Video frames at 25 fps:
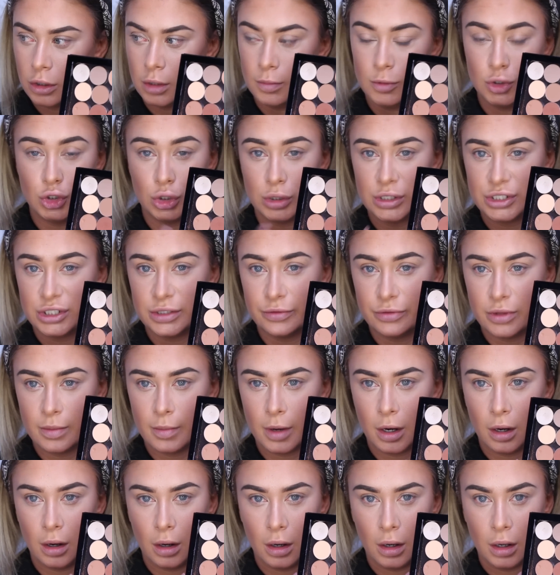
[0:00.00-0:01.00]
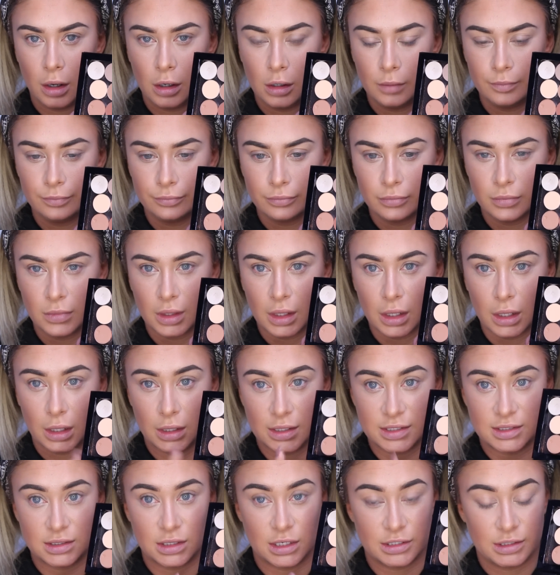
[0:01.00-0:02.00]
The majority of them are
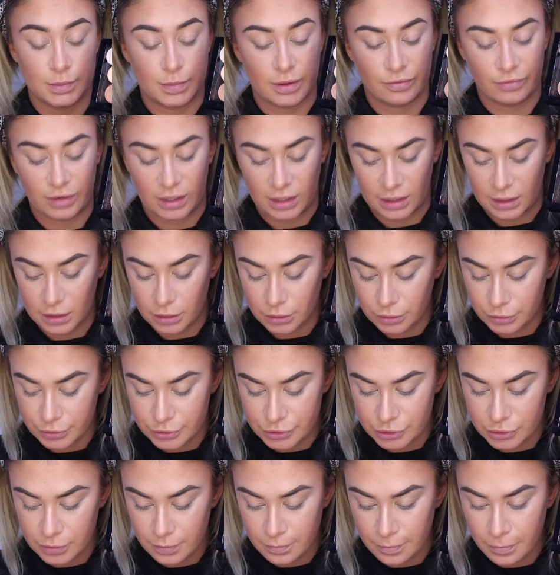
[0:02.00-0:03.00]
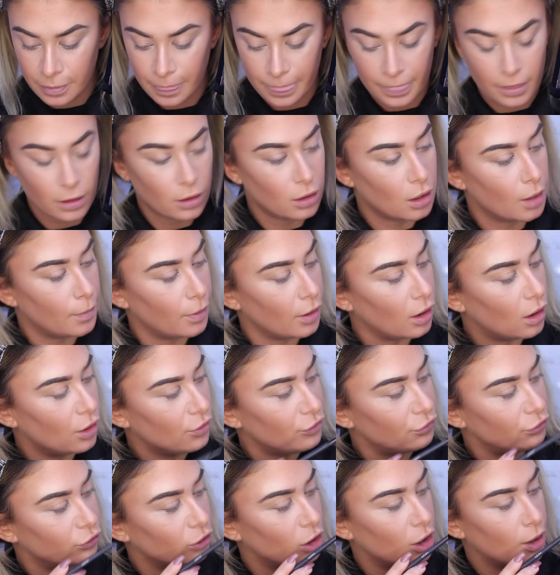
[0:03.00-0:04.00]
Anastasia Beverly Hills,
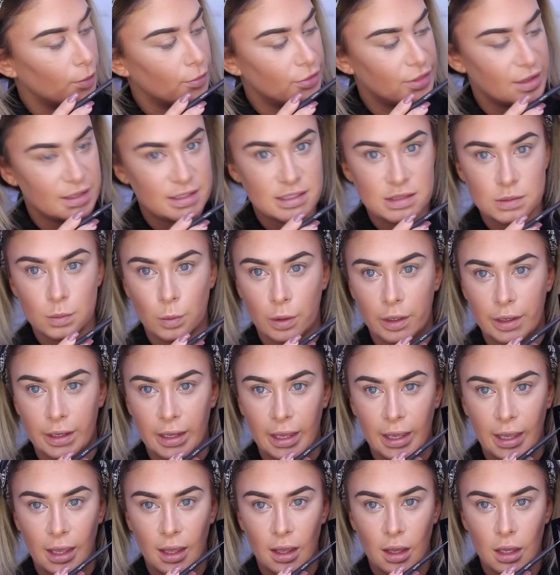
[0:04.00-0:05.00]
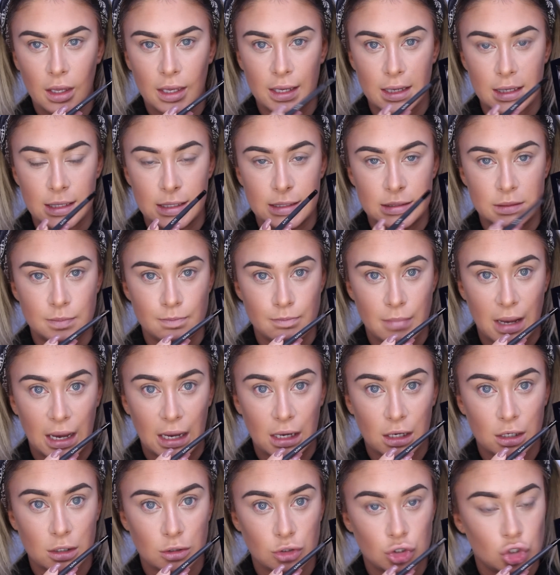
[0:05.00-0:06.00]
apart from this one here is
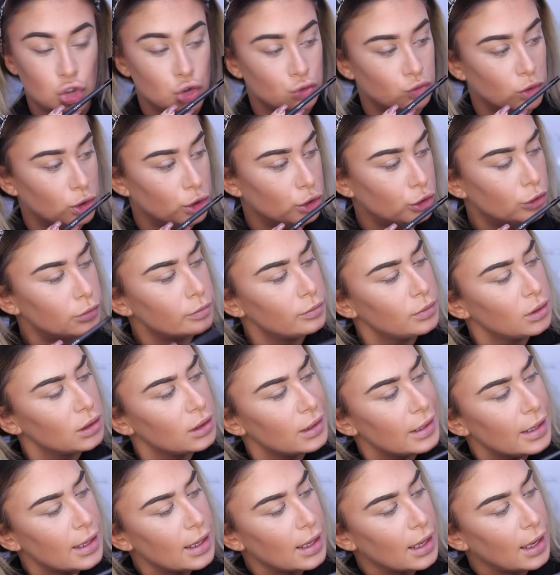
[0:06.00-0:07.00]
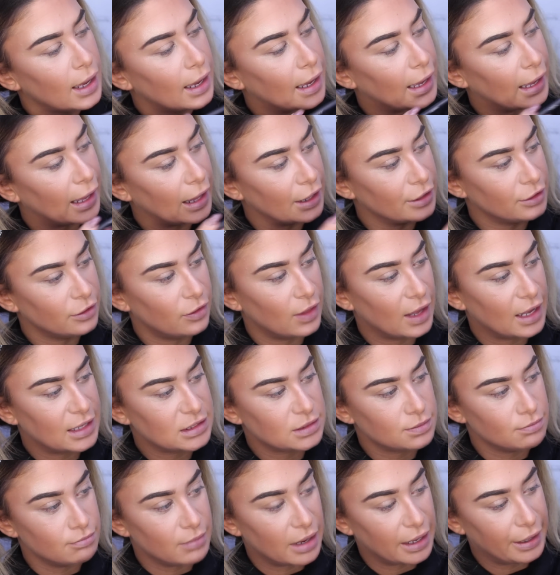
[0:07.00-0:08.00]
MAC Shroom, and
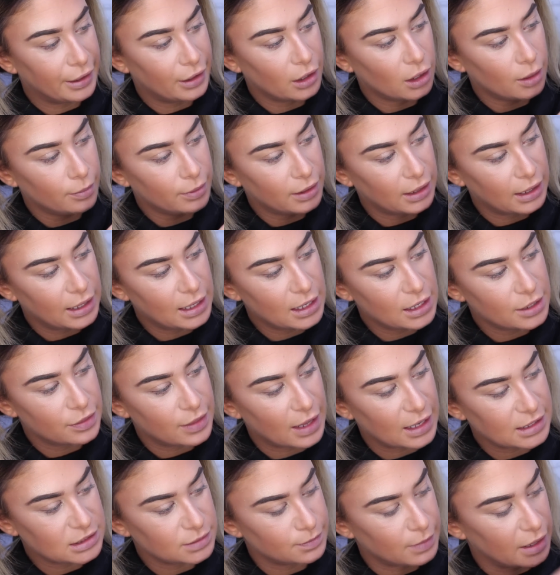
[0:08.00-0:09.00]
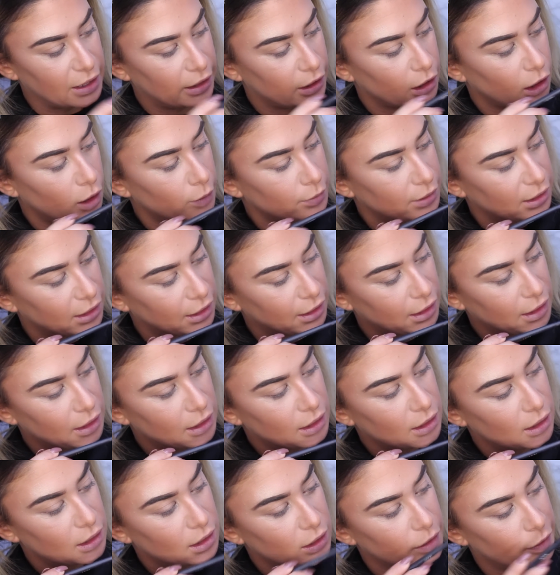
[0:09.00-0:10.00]
that's Makeup Geek, that's Makeup
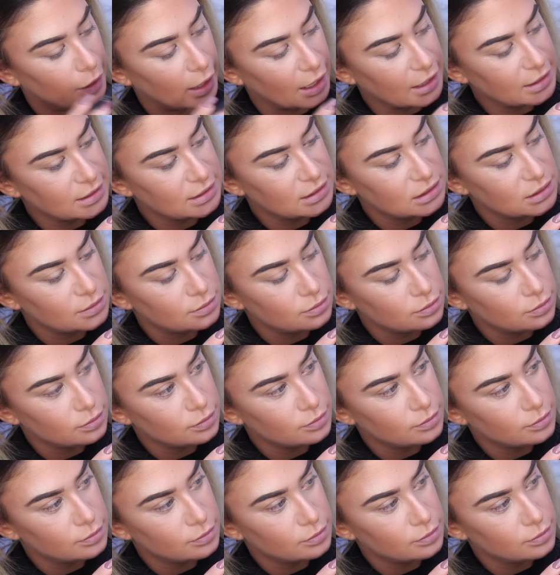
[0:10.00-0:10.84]
Geek, that's